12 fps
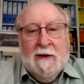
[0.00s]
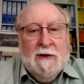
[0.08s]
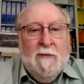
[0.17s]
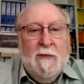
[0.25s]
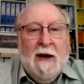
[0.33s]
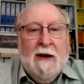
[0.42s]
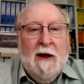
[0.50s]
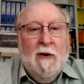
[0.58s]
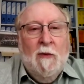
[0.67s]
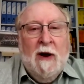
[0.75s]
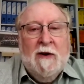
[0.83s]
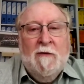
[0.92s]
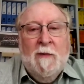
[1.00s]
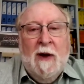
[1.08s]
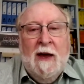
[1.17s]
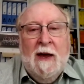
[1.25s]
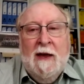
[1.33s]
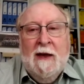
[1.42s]
you may know, one of
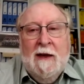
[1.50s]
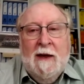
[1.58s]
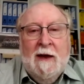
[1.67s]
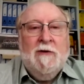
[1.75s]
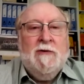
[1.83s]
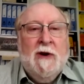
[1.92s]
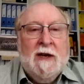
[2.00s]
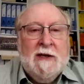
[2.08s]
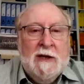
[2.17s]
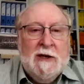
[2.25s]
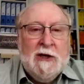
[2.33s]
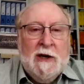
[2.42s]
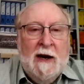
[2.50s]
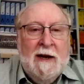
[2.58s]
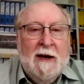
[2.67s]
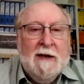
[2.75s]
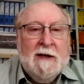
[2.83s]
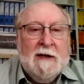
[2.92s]
my interests is
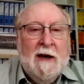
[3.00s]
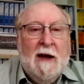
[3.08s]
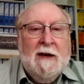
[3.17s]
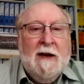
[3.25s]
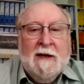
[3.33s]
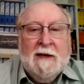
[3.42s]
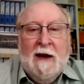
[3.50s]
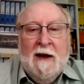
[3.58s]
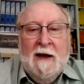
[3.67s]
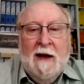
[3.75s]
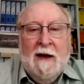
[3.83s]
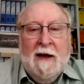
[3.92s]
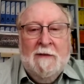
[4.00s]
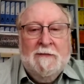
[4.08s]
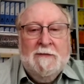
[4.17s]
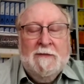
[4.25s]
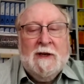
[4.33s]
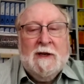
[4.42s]
Chinese studies. I
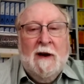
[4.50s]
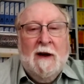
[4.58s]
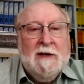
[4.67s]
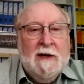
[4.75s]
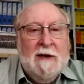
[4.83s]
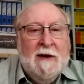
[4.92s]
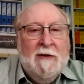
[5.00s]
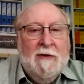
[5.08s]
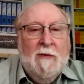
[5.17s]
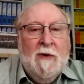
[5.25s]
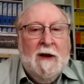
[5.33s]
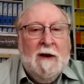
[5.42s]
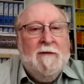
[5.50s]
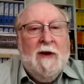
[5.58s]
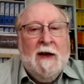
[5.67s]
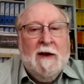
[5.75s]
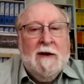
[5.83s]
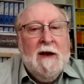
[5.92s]
started in the world of
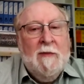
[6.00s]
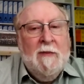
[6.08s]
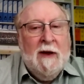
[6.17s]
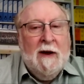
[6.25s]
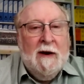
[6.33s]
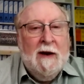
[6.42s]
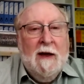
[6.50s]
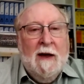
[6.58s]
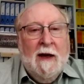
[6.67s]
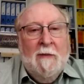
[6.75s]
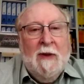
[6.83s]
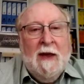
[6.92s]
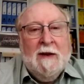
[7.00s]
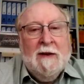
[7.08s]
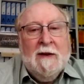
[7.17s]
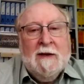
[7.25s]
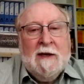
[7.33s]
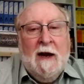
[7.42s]
academia
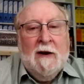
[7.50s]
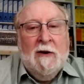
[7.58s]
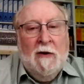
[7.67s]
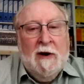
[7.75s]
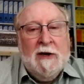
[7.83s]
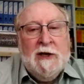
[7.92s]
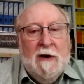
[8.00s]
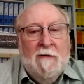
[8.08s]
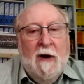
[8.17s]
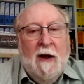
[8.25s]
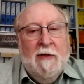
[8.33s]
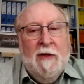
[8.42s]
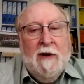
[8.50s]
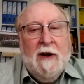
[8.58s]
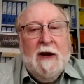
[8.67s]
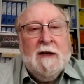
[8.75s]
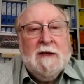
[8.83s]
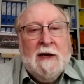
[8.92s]
in sinology rather than
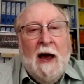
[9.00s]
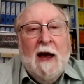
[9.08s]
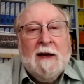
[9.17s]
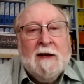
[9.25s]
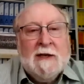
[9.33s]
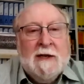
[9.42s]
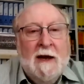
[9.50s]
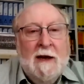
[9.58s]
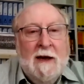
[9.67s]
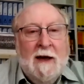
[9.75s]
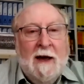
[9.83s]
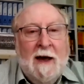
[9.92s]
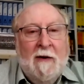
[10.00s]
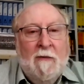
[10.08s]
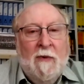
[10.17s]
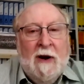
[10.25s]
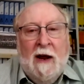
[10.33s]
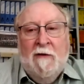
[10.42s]
in tax.
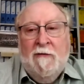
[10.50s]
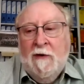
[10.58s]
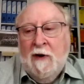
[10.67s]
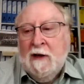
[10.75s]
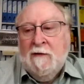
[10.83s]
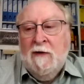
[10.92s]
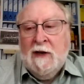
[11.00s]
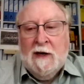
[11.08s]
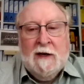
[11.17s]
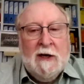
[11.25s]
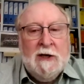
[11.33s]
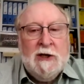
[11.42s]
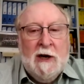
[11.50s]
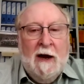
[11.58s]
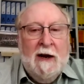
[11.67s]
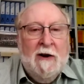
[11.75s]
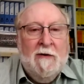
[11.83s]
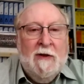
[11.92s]
When I first visited
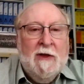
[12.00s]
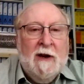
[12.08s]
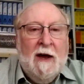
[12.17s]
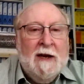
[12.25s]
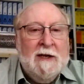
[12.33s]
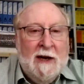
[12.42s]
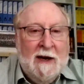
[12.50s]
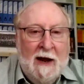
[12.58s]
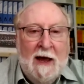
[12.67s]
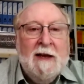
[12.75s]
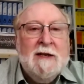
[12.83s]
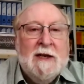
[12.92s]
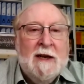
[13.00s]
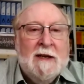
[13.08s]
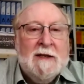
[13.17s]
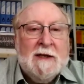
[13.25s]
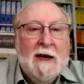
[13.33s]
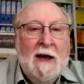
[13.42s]
China in the
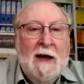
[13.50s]
1980s,